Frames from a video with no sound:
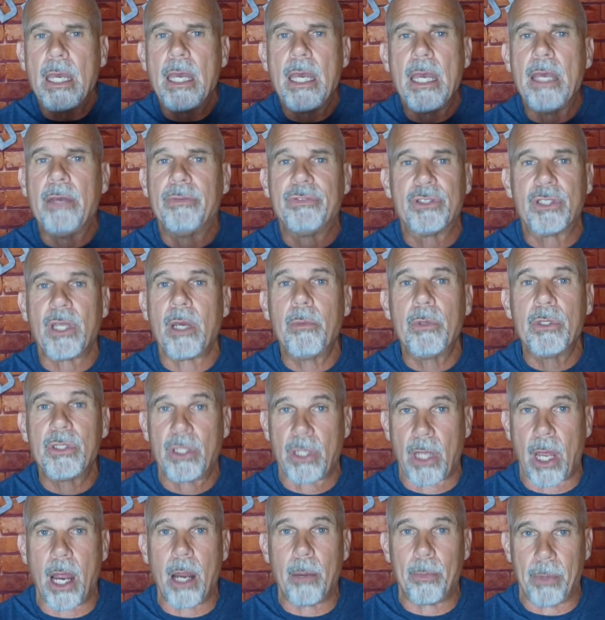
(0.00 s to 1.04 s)
If someone's
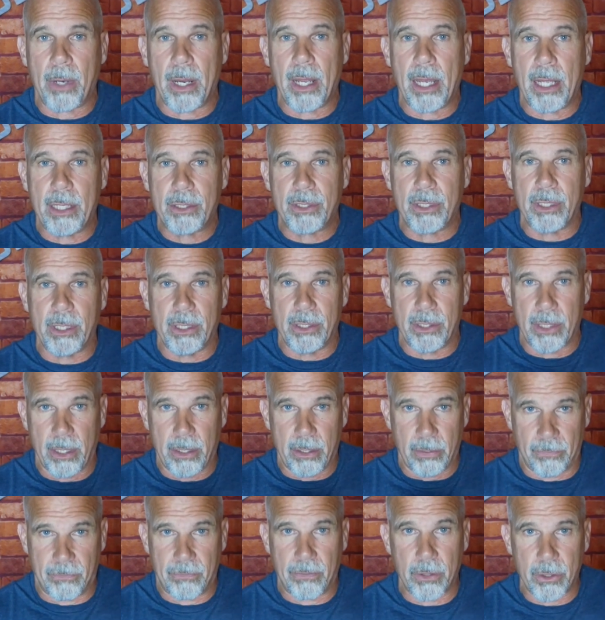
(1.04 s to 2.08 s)
comprehension is at
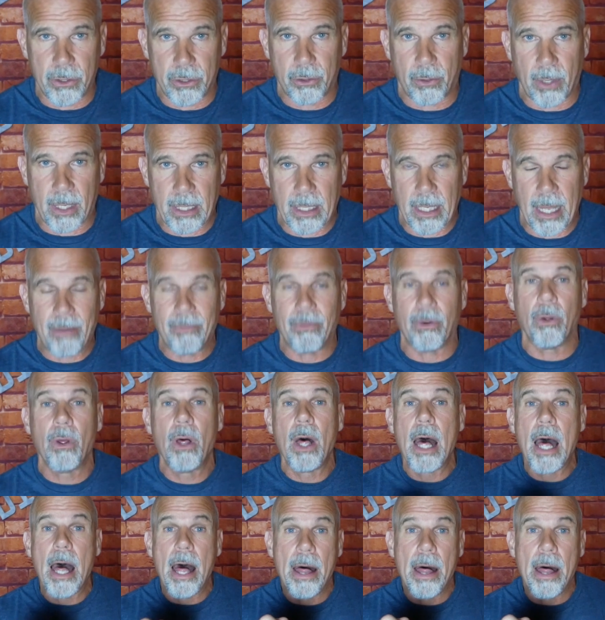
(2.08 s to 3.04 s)
the first grade level,